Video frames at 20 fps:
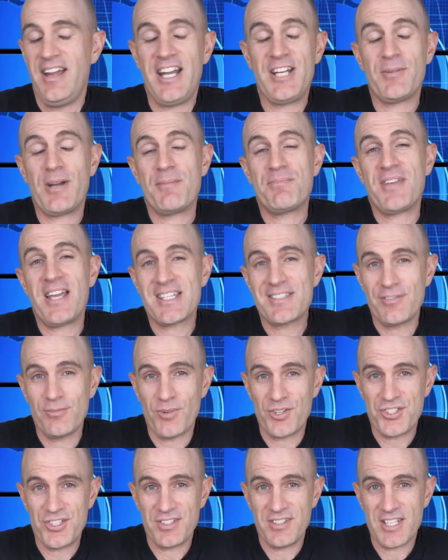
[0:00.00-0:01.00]
Anyway, thanks for
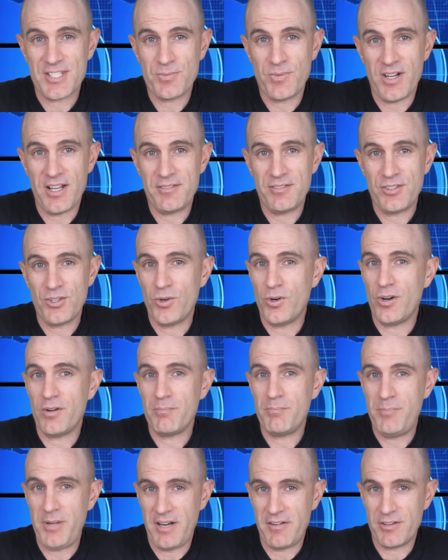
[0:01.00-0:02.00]
watching this one
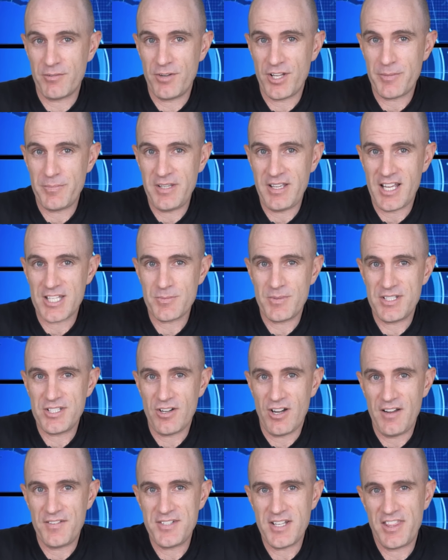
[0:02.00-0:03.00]
or bearing with me as we
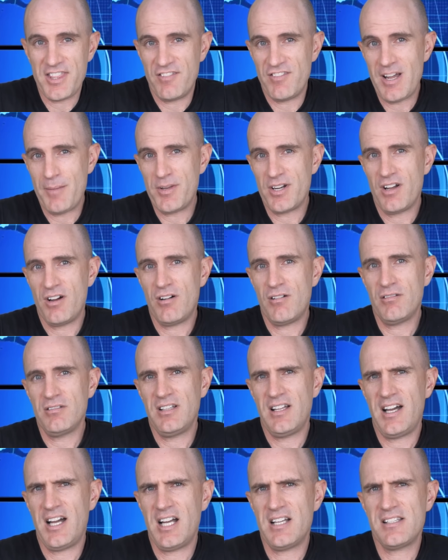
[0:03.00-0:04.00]
dive down the rabbit
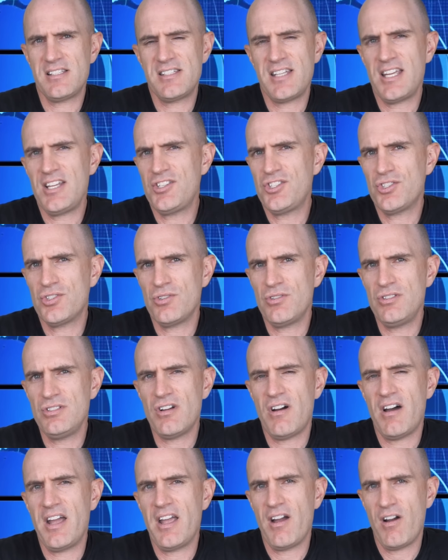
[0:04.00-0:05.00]
hole. Uh, stay
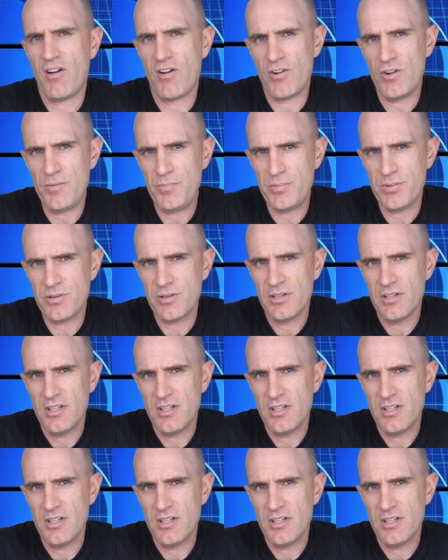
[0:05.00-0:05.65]
tuned, I hope.